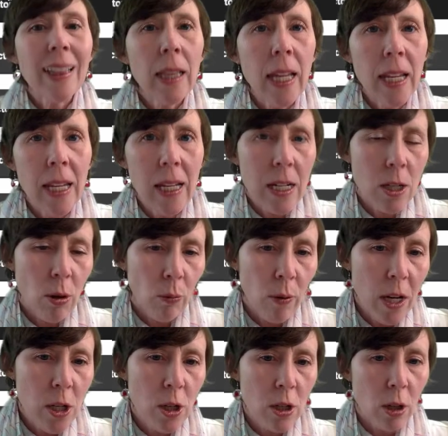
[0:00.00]
linking it to
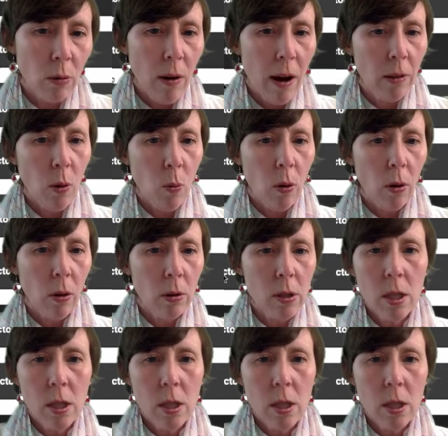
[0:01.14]
regions around the world.